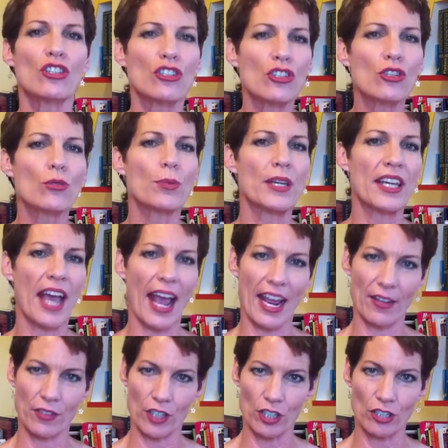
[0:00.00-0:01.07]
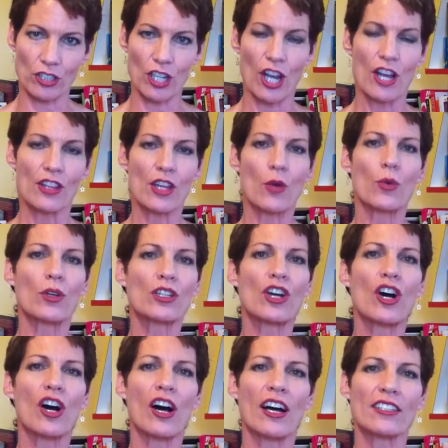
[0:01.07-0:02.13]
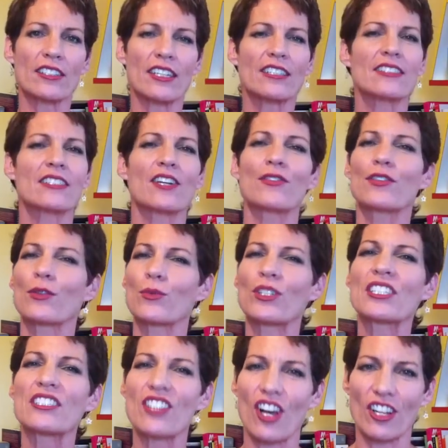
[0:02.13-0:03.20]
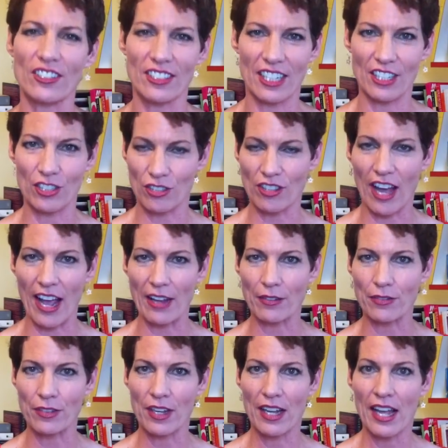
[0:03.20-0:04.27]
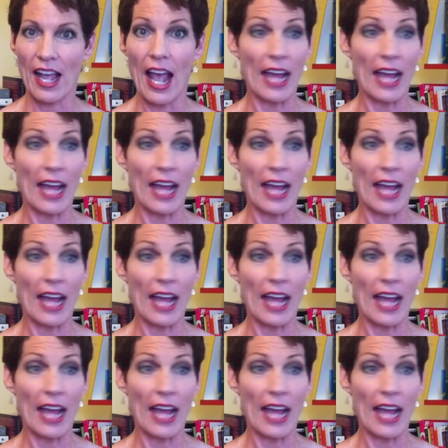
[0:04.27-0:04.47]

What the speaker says: new behaviors that will cause a different result in your life.